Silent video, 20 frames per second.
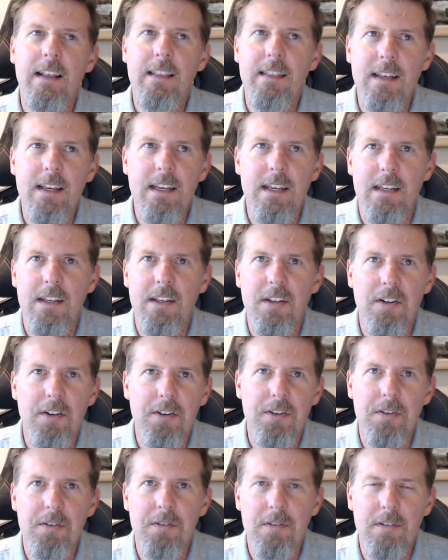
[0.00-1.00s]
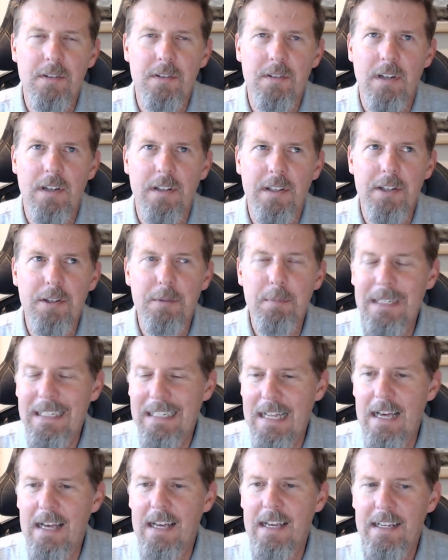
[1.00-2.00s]
think, I think you'd be
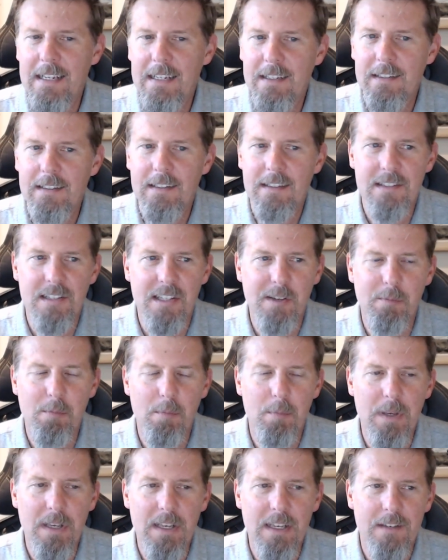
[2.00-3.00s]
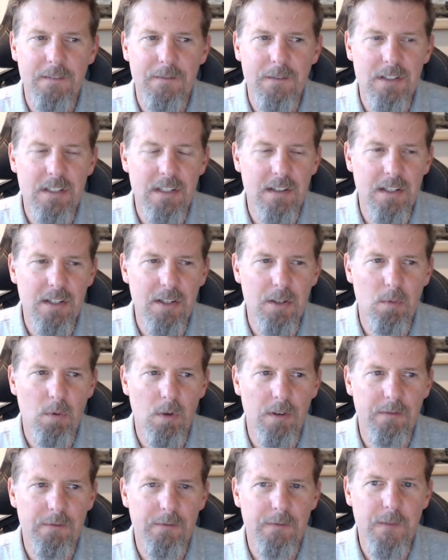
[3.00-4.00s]
lying as a human being if you said that you
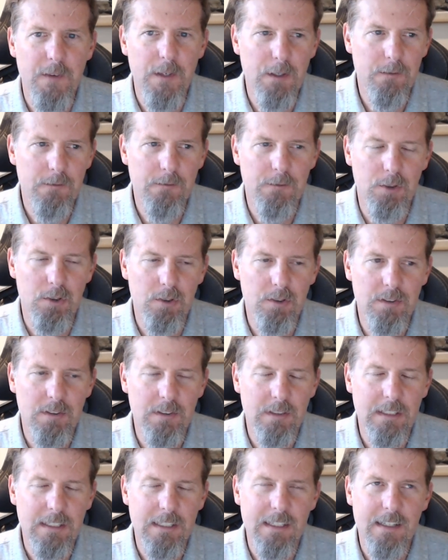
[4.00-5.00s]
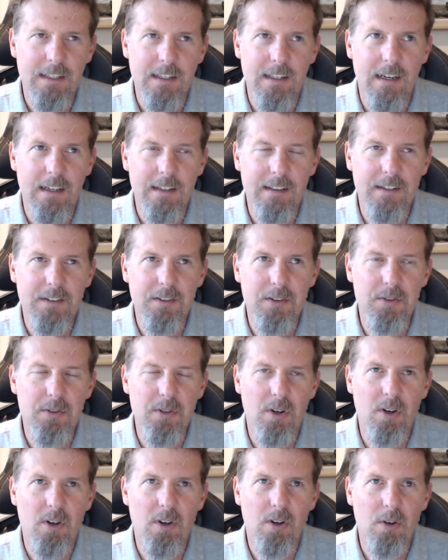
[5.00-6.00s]
weren't fearful. I think there's
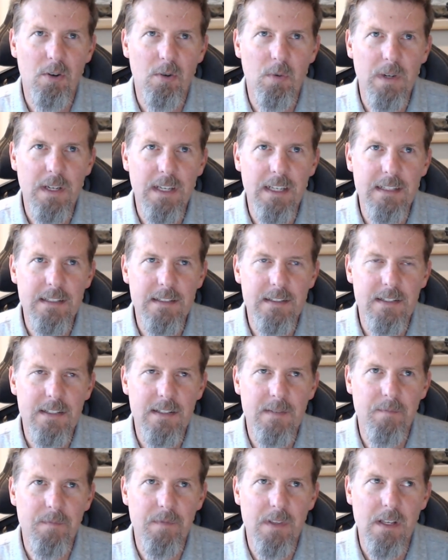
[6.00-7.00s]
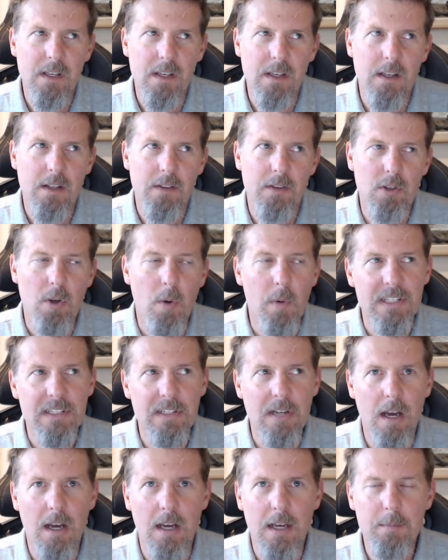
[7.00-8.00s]
always
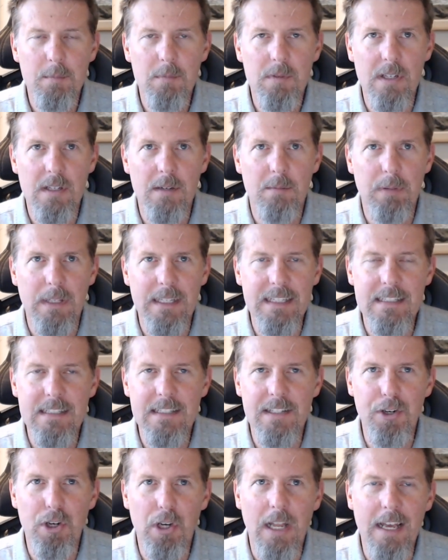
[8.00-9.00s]
times and places in your